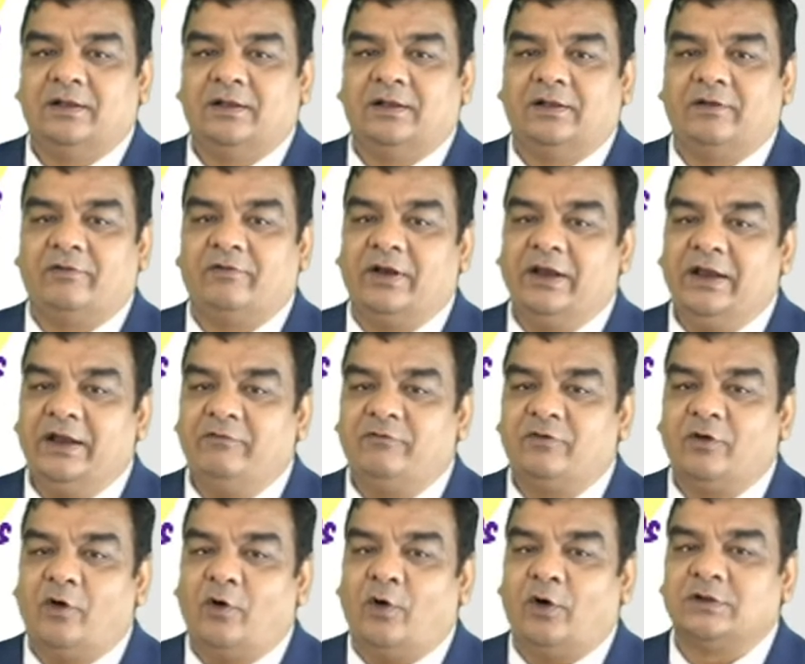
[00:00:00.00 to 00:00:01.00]
relieved
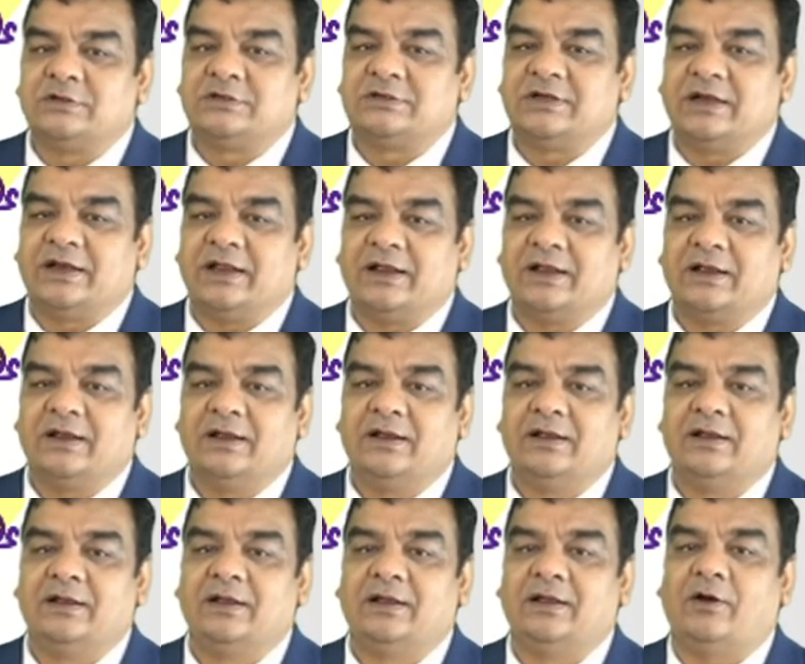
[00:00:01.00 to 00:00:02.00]
on sitting
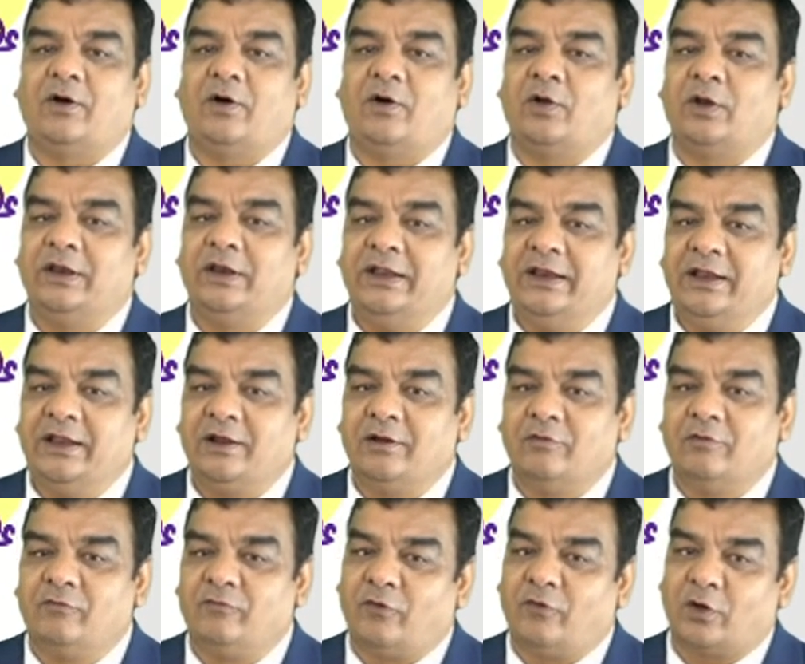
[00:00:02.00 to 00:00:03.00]
or leaning
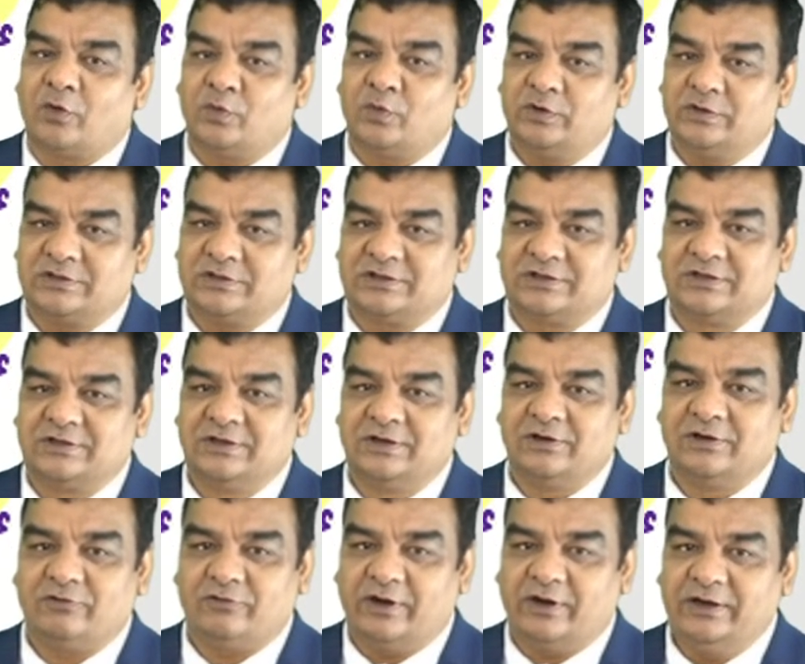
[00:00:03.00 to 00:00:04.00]
forwards,
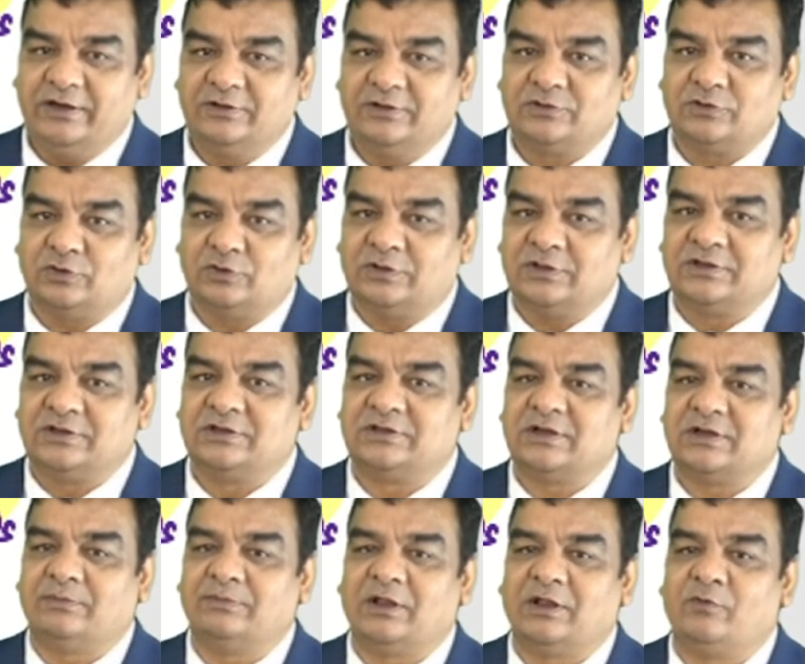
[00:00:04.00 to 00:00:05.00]
right? So this is
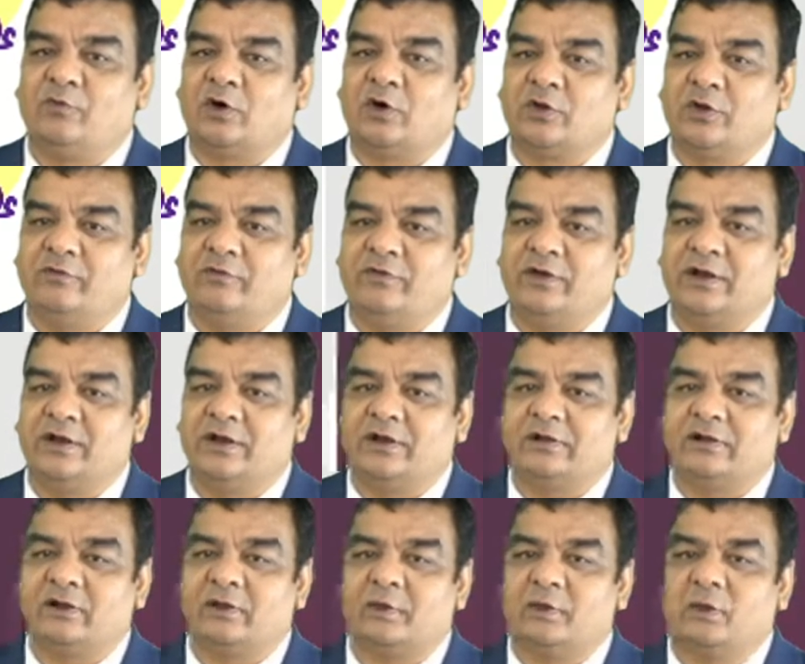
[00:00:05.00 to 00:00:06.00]
something what you have written
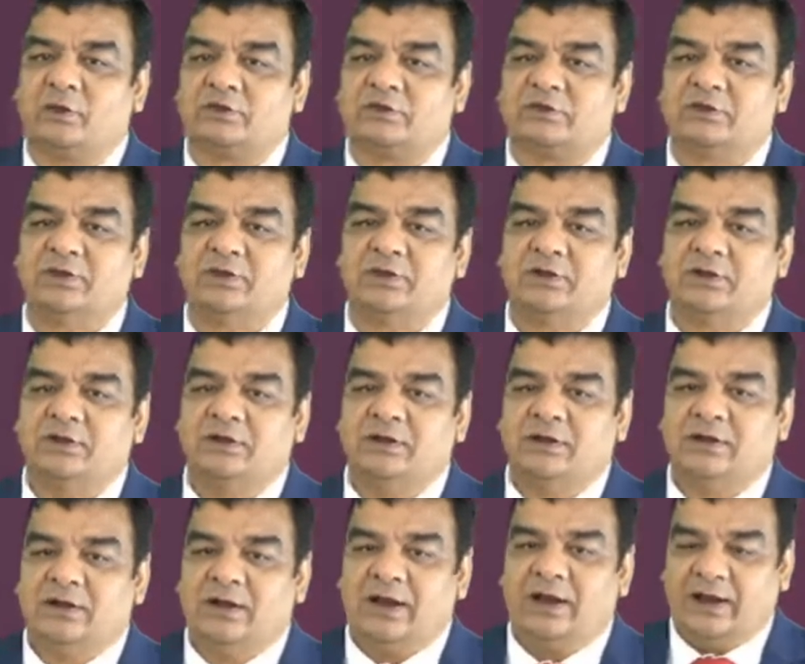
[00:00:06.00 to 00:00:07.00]
in the notes,
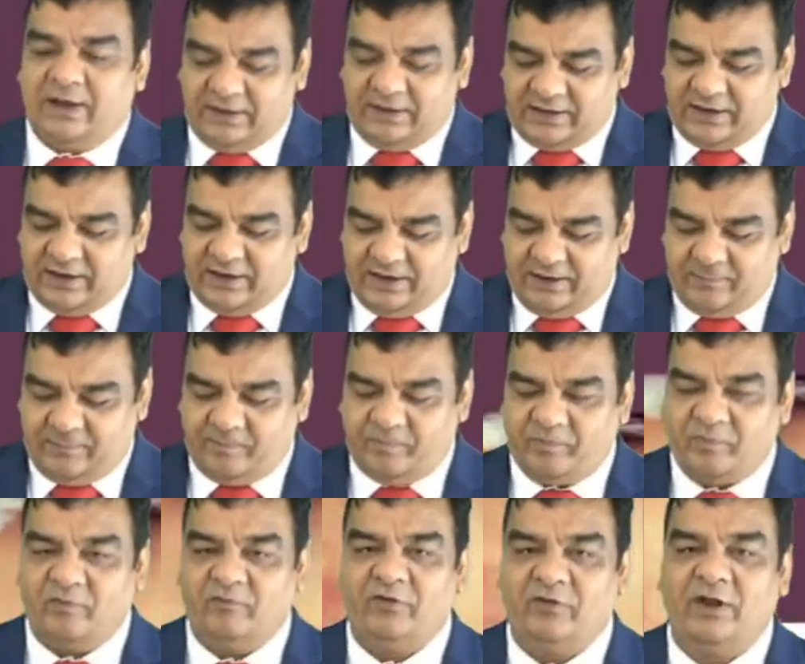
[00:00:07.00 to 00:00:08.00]
and therein
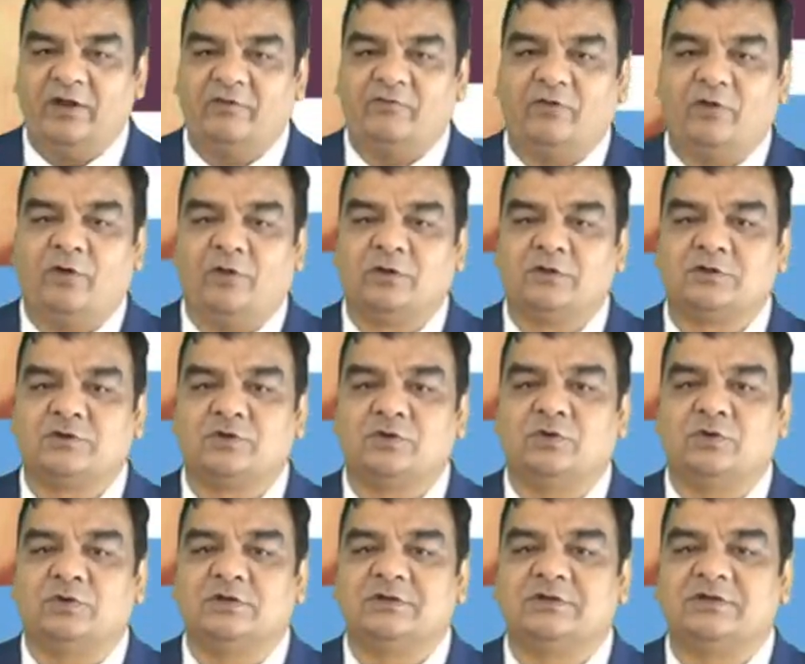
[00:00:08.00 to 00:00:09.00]
we have
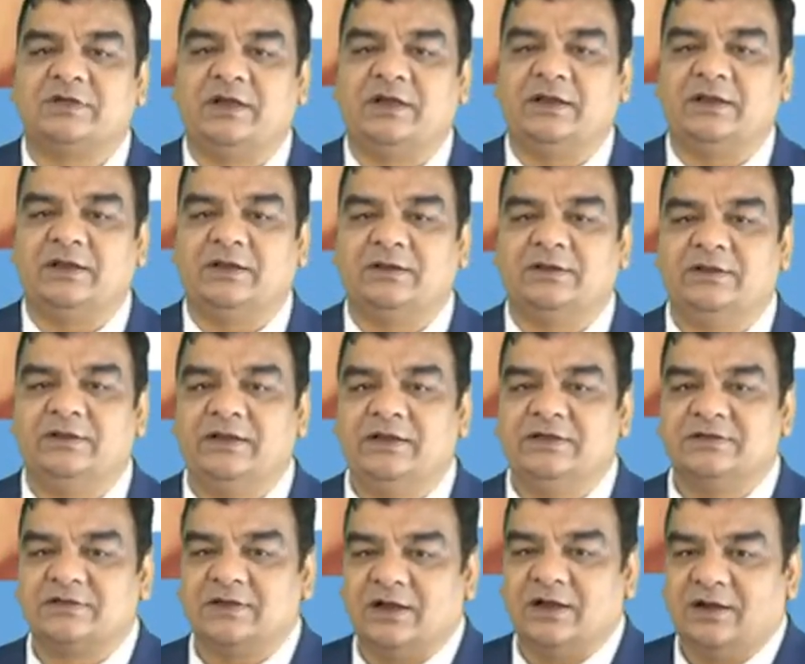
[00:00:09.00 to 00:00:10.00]
also seen these